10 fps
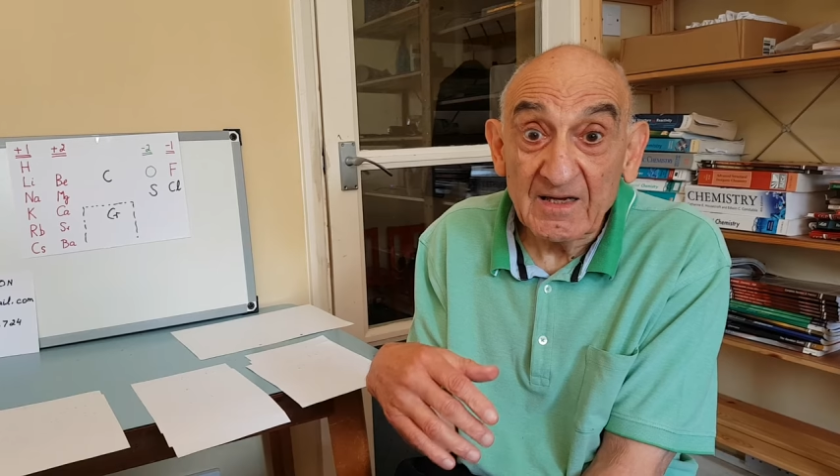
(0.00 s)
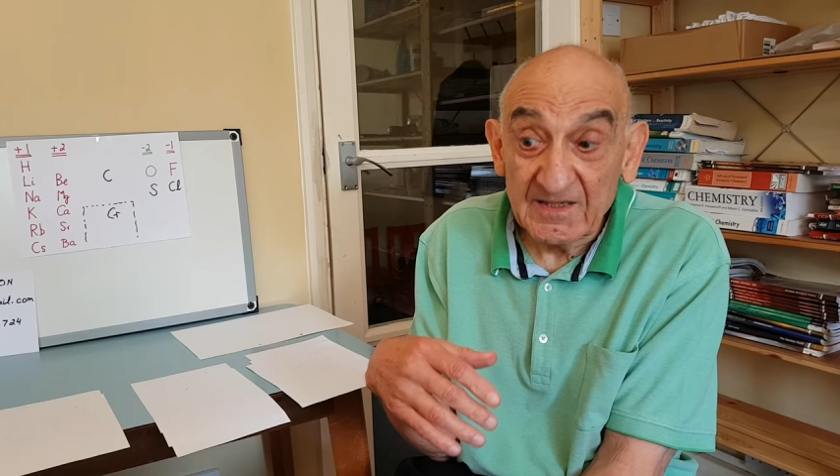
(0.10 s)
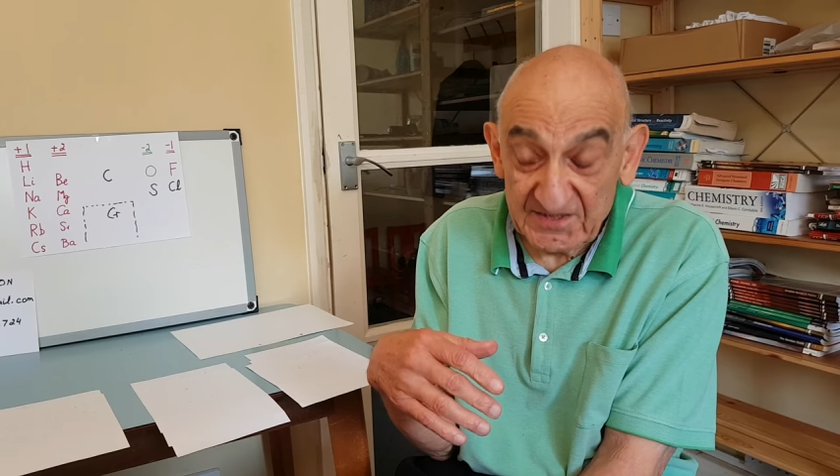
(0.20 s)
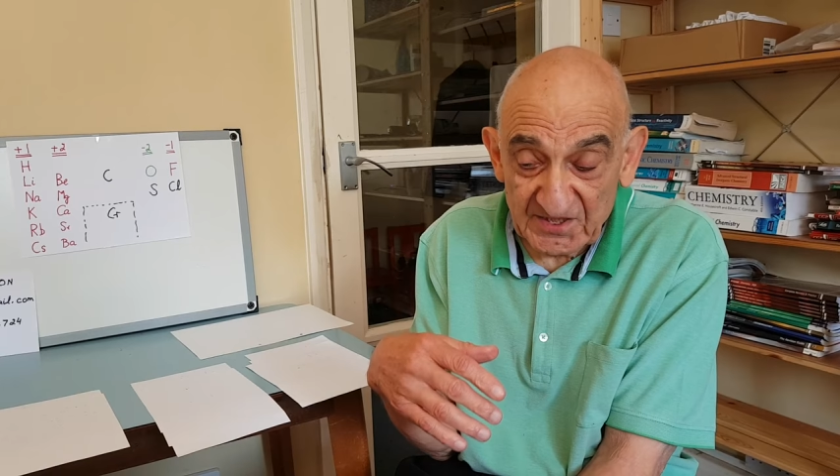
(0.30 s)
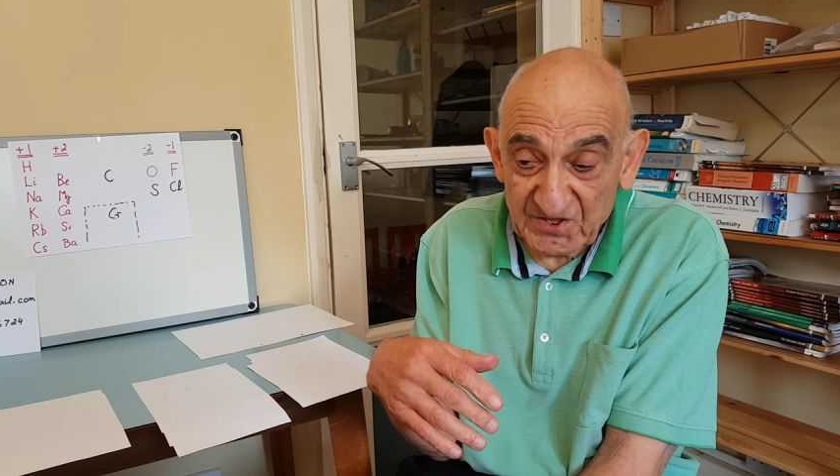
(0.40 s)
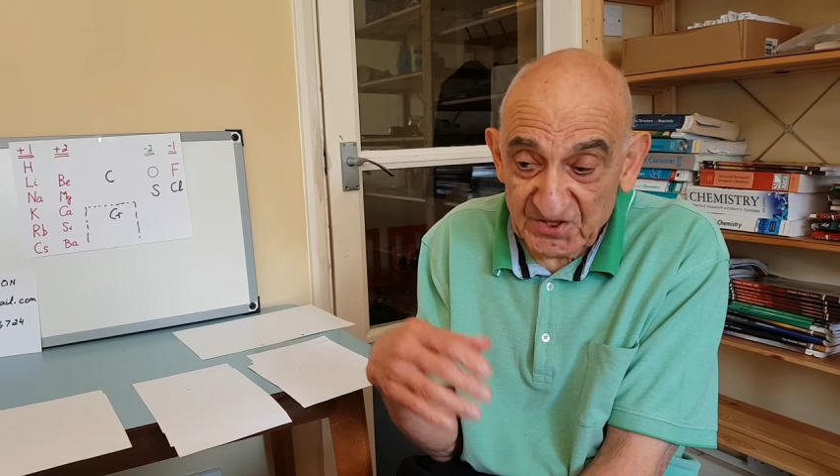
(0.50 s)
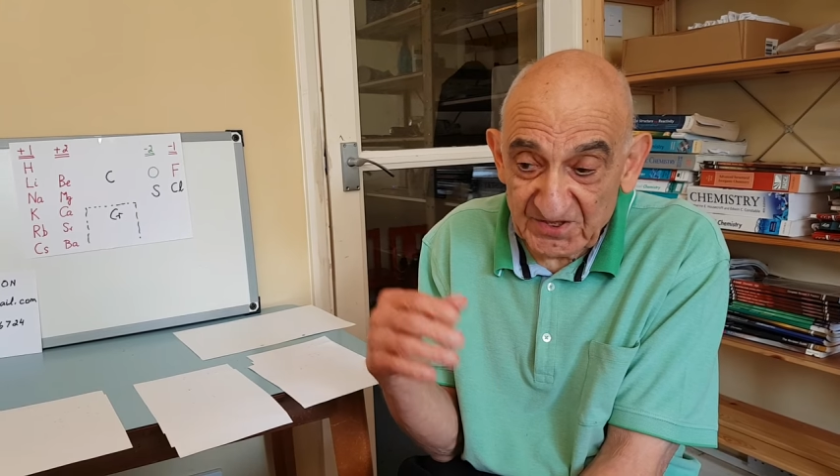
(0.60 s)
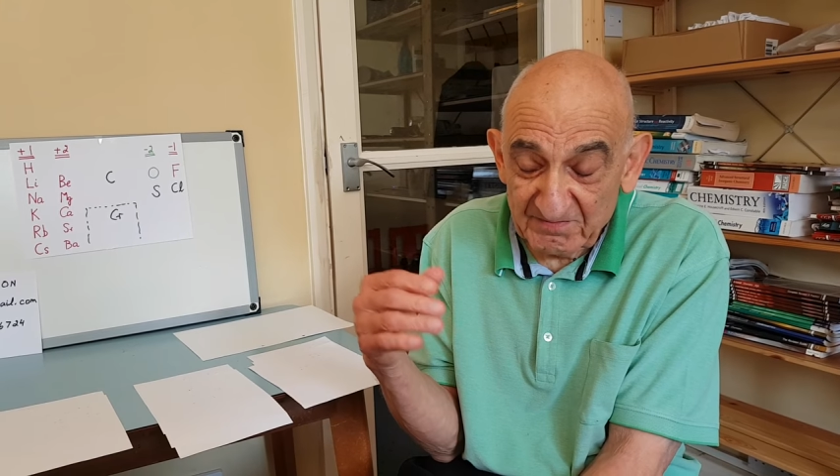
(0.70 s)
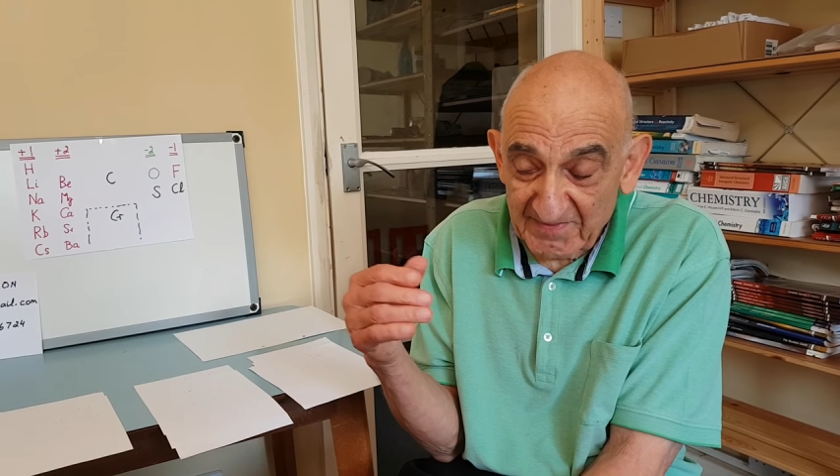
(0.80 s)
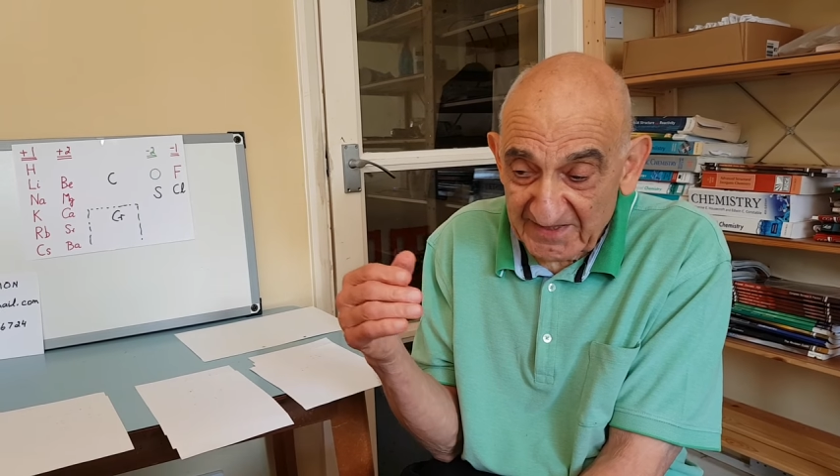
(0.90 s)
a
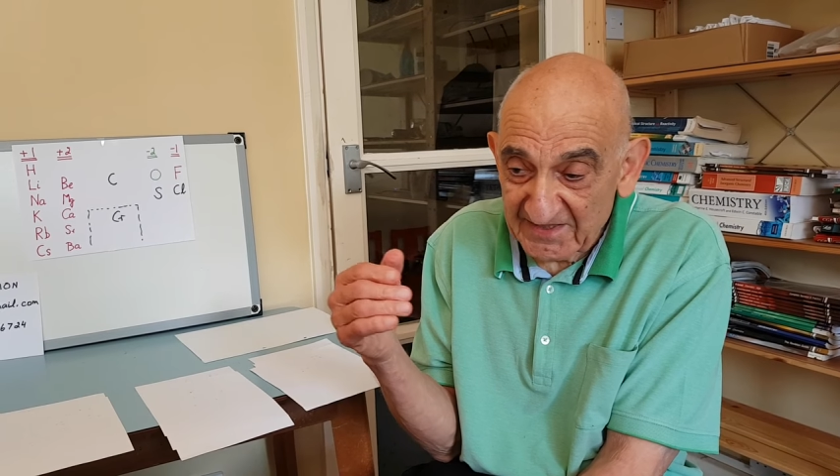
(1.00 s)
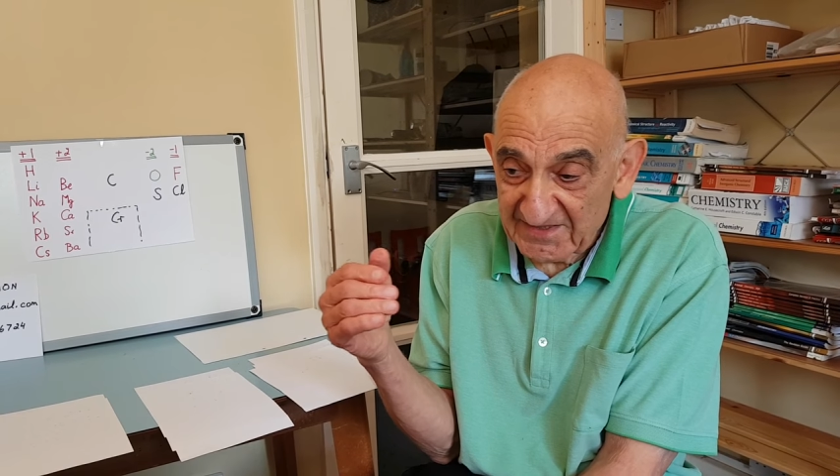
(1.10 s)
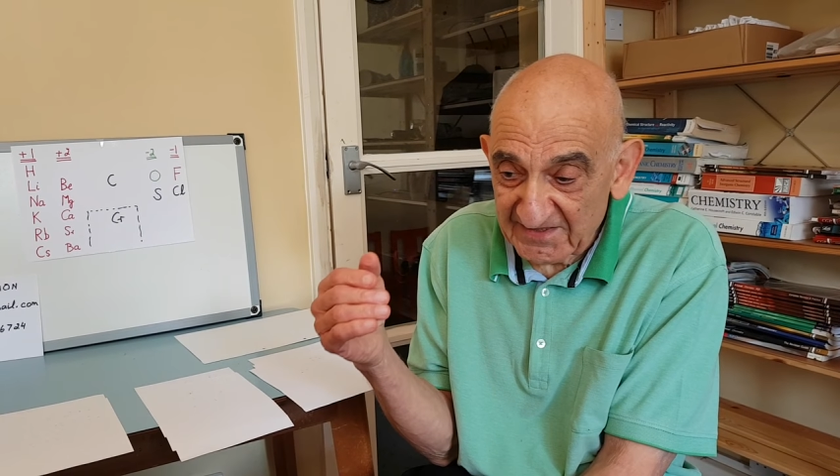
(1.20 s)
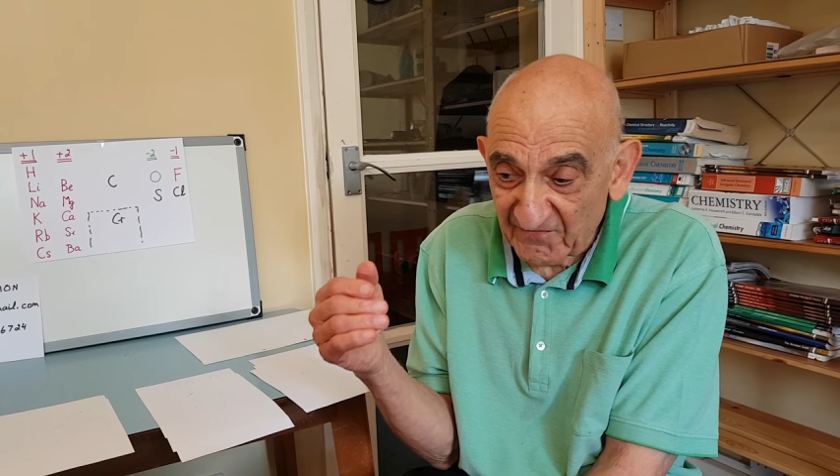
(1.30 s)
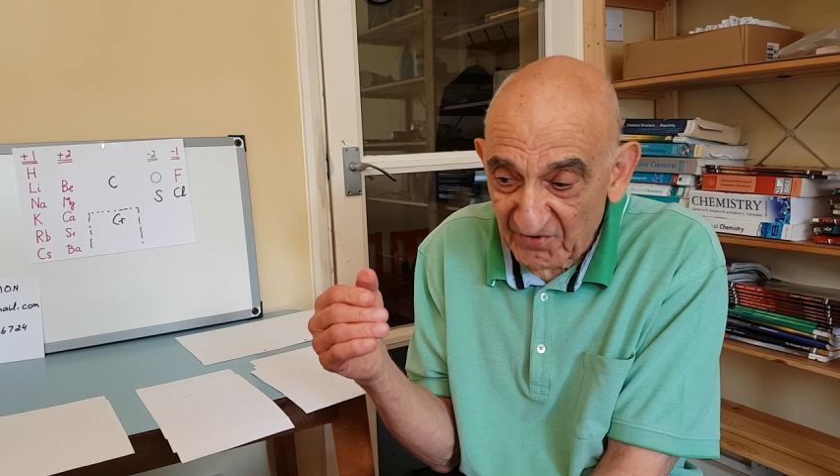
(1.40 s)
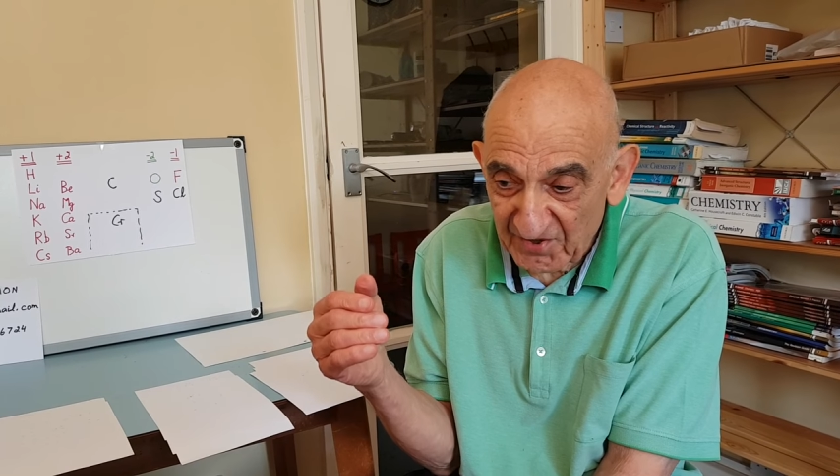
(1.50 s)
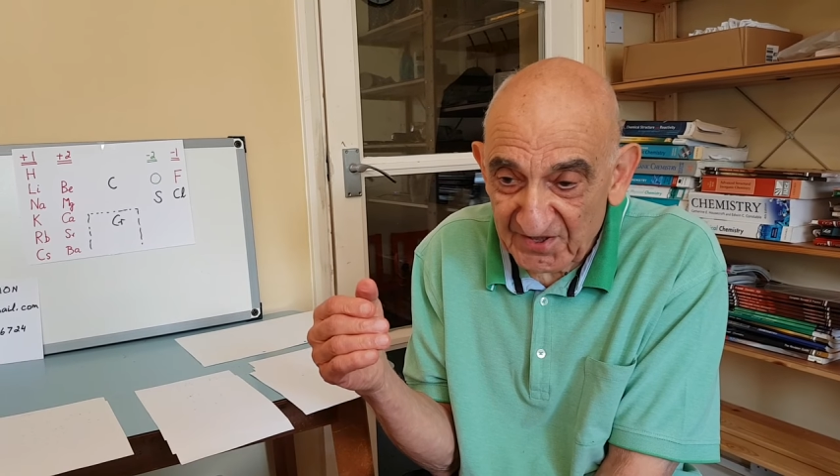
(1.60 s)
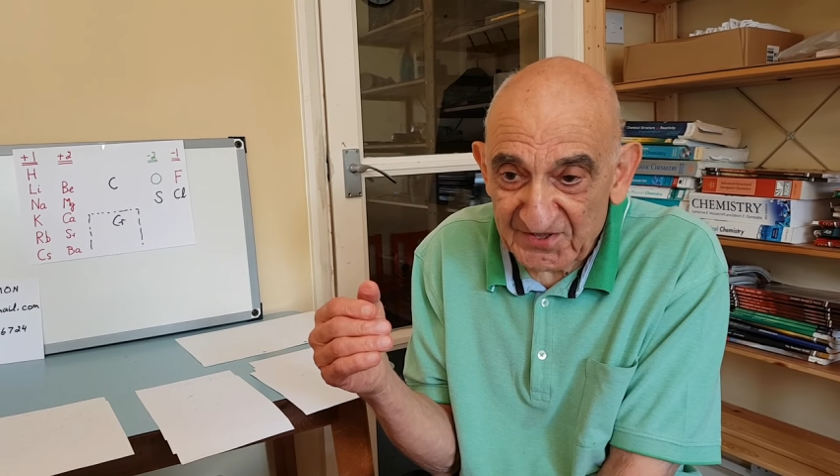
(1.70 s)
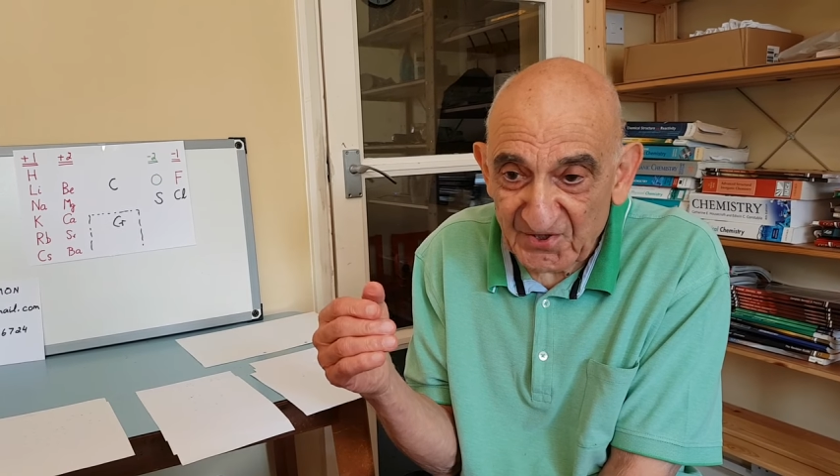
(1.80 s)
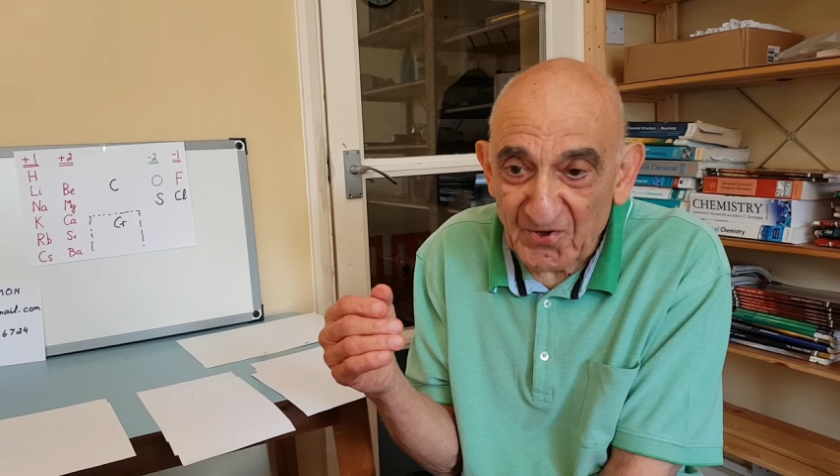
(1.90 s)
teacher several
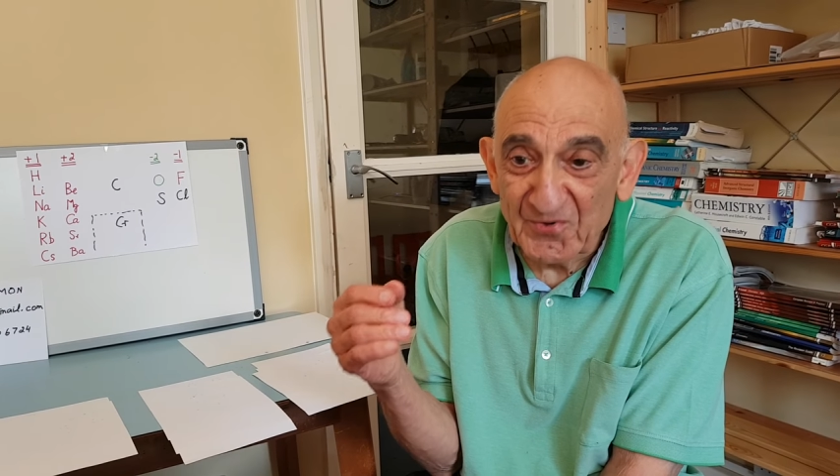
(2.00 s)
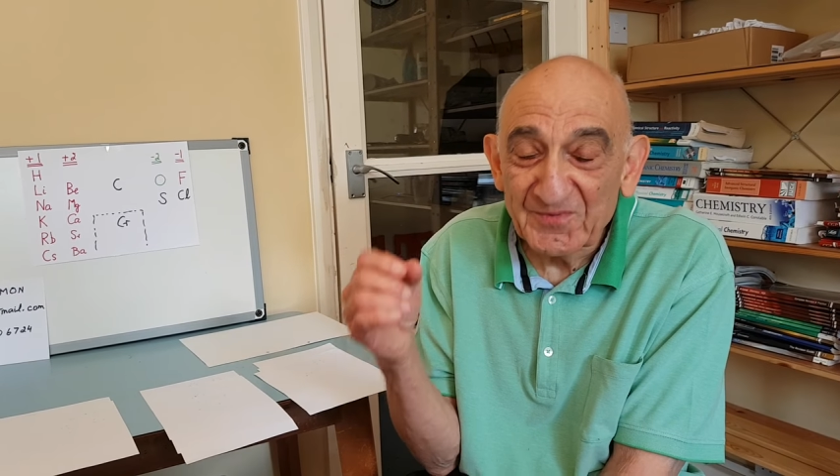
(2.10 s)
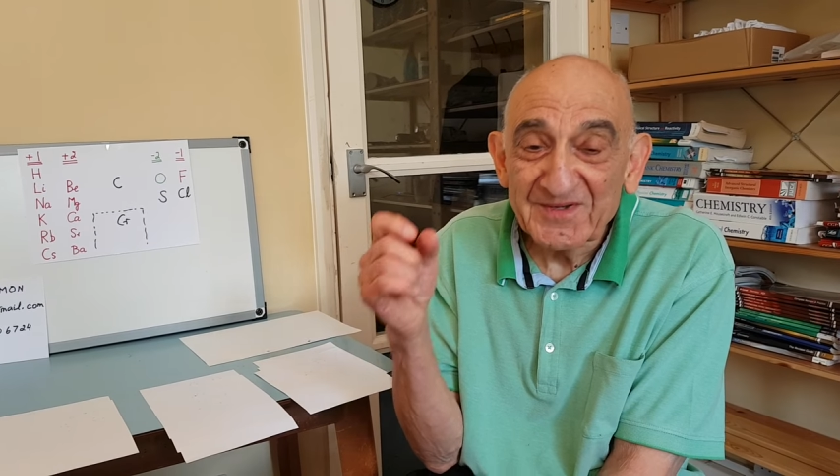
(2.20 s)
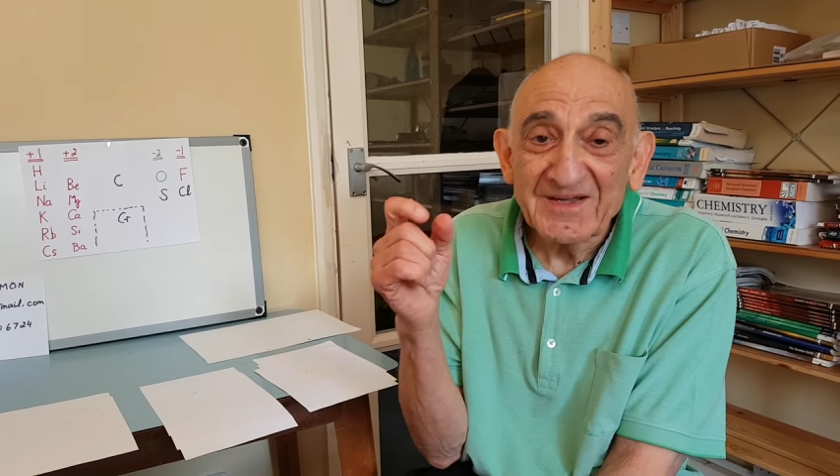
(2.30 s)
years ago,